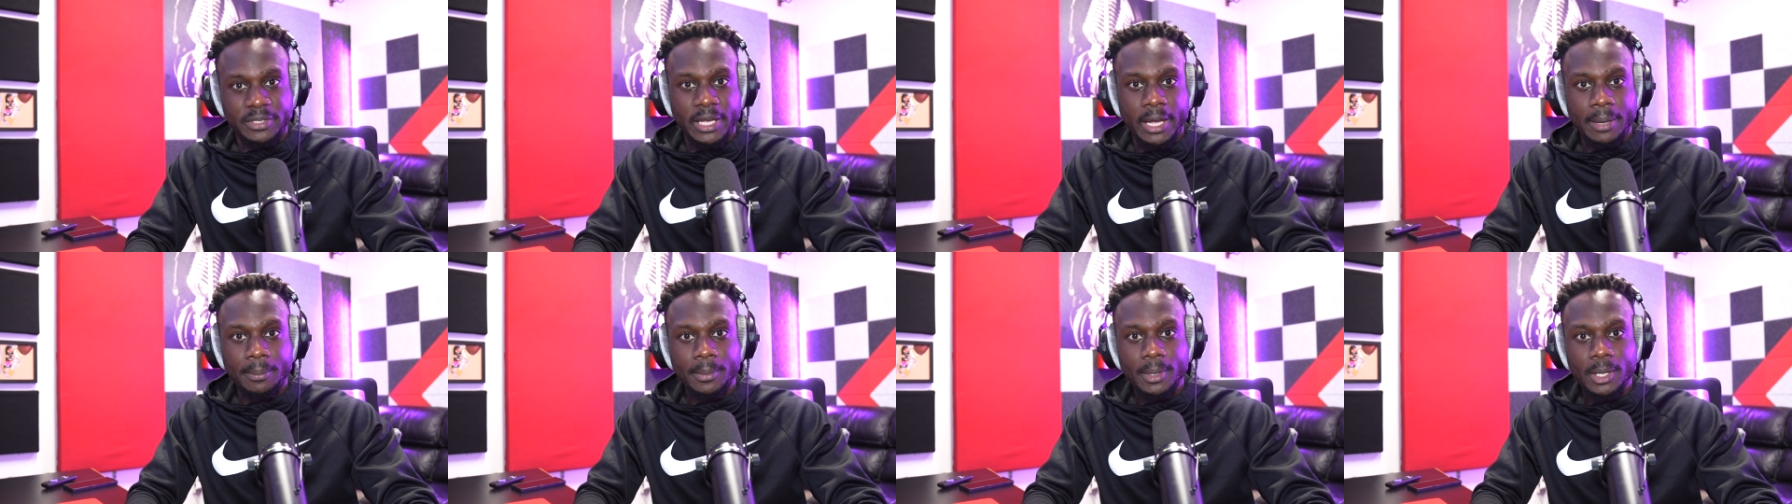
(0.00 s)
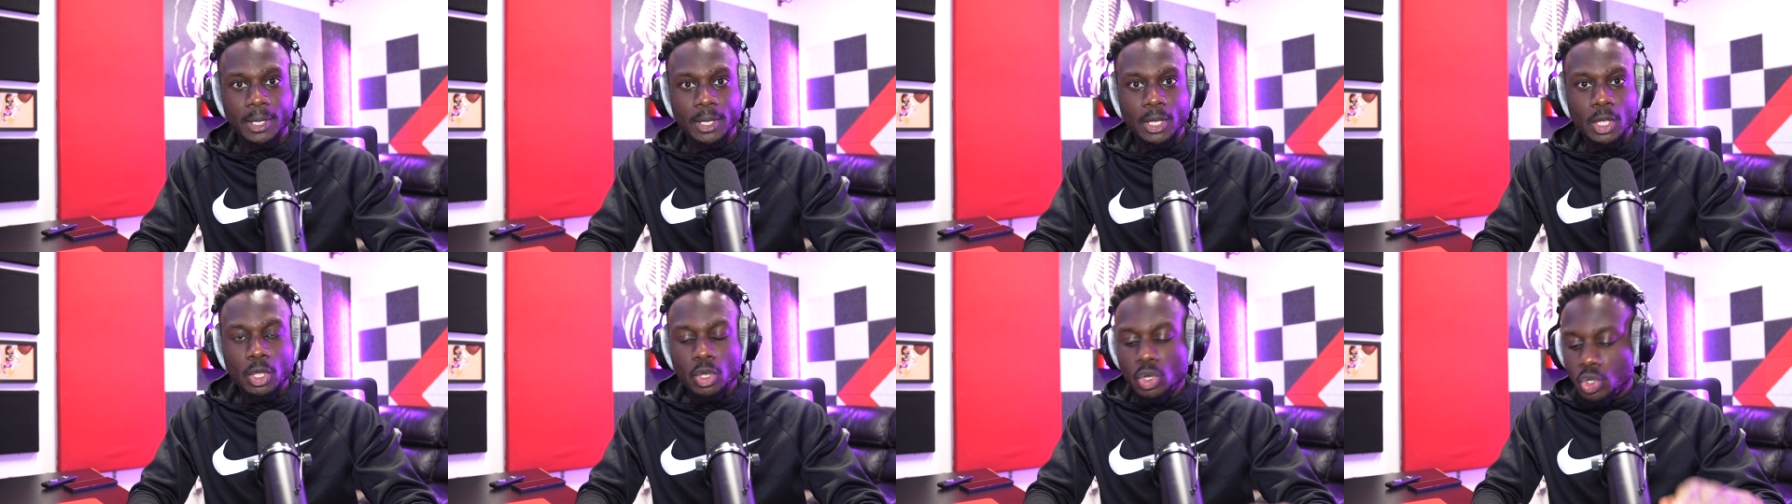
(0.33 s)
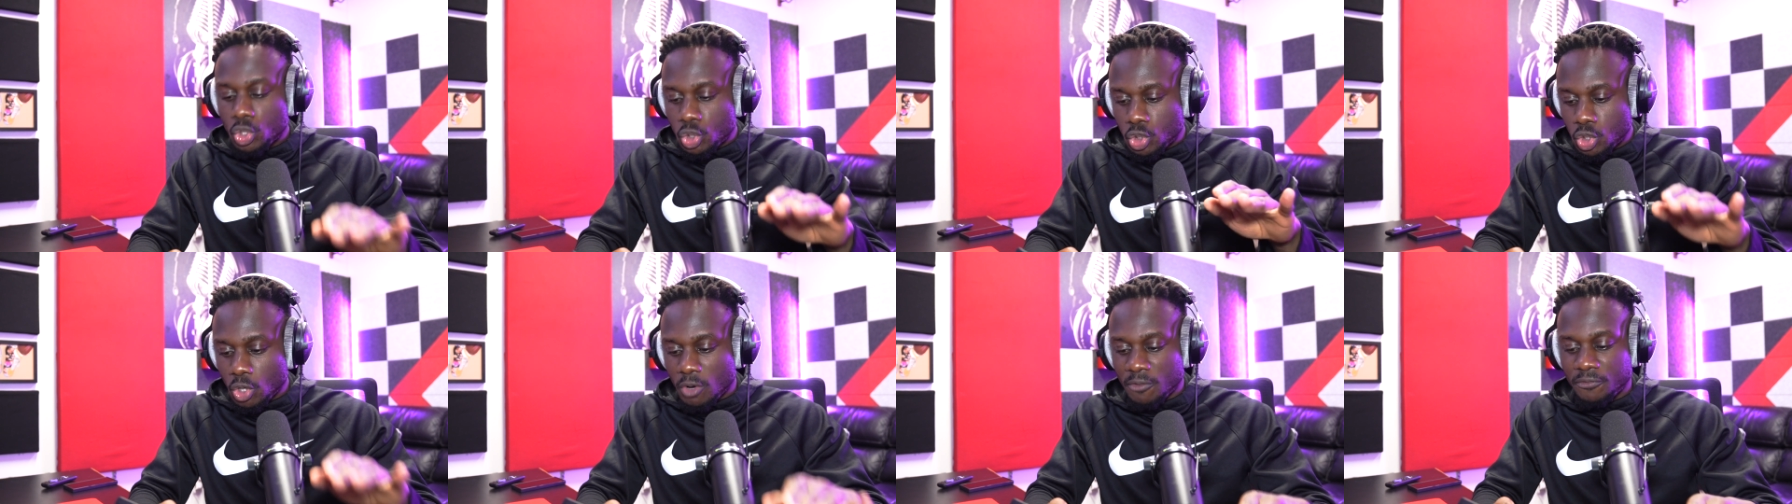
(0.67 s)
them.
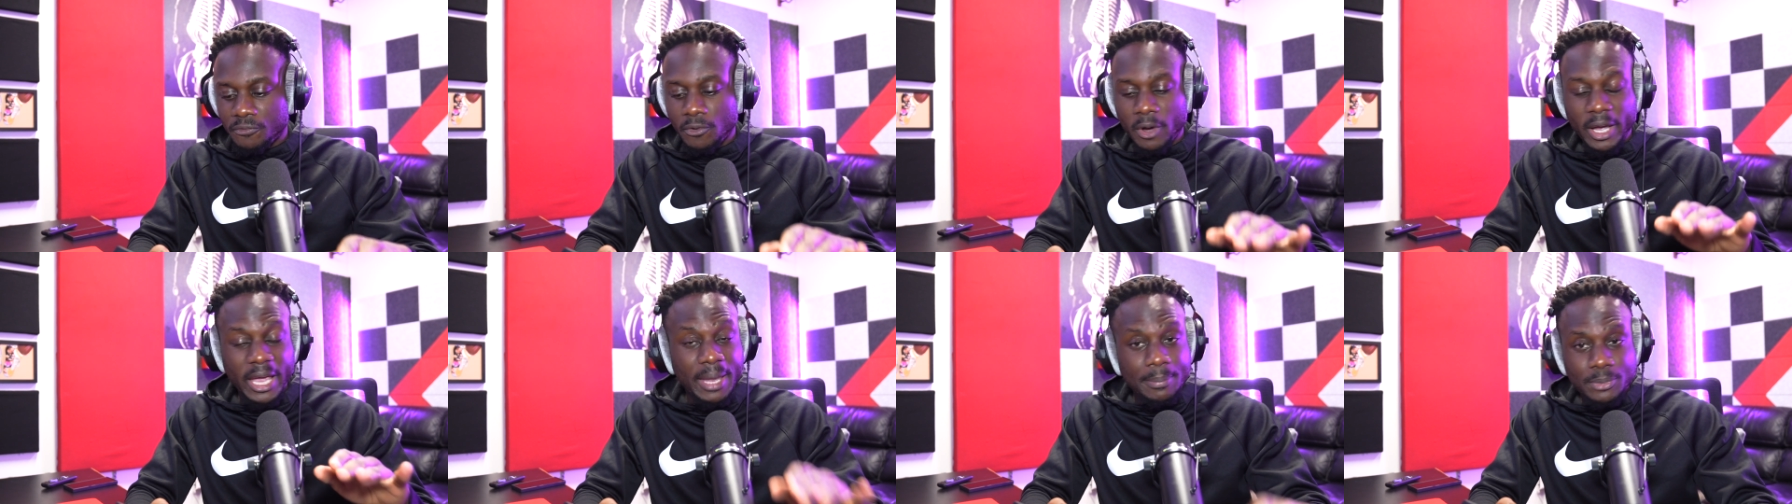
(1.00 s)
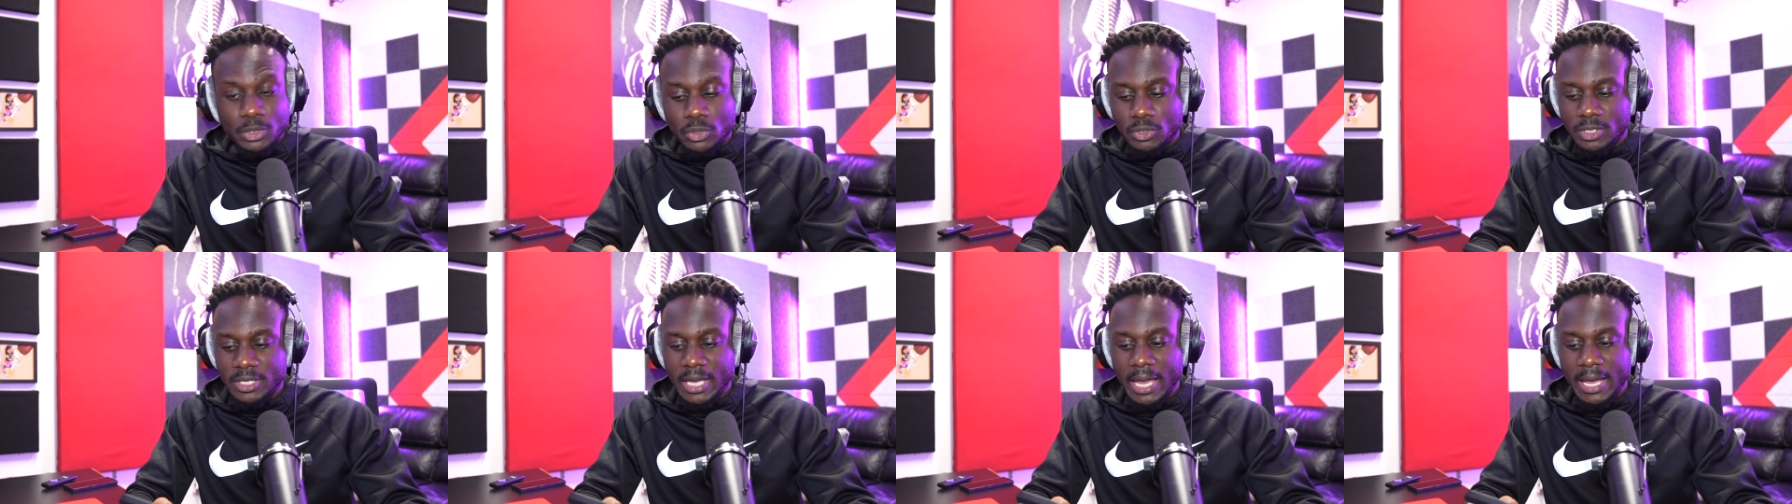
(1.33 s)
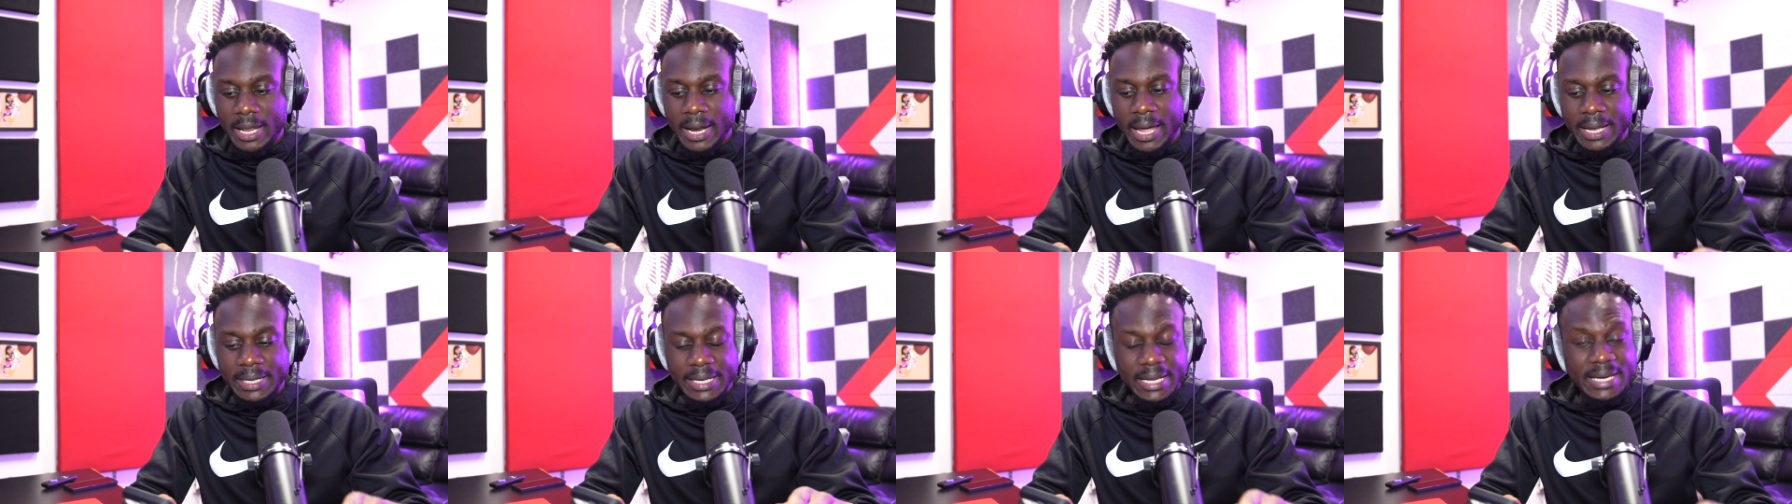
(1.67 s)
So for him to say
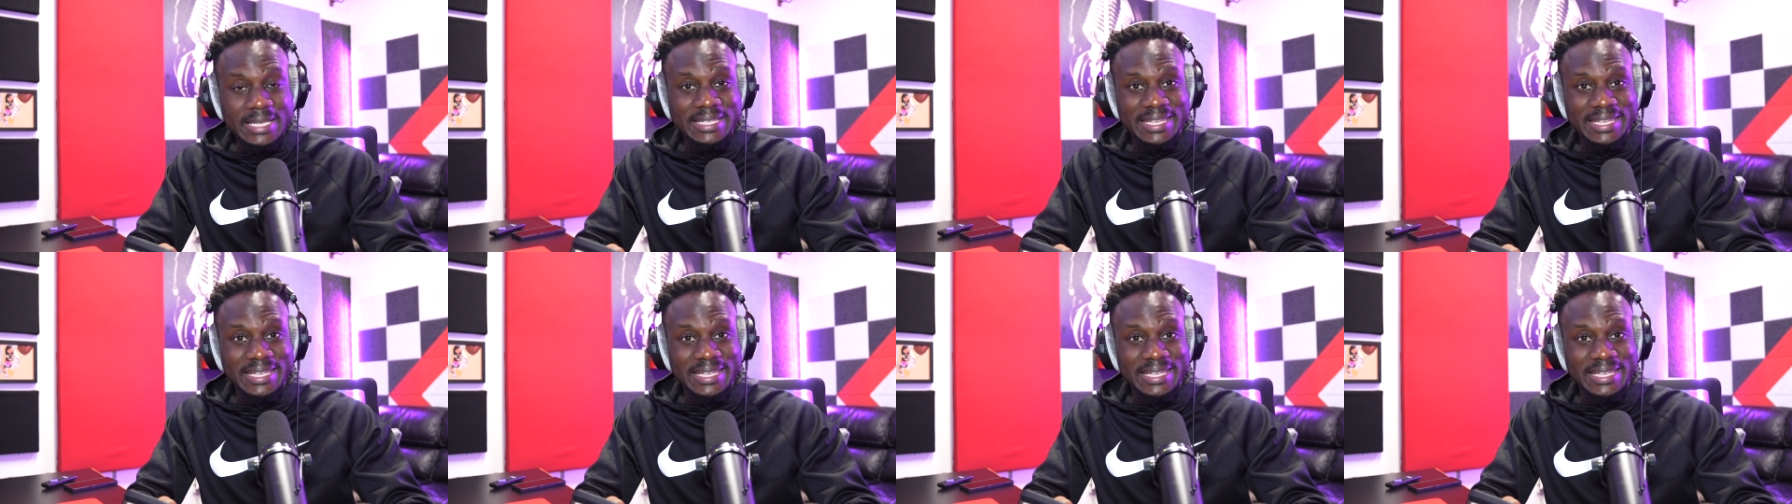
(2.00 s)
that did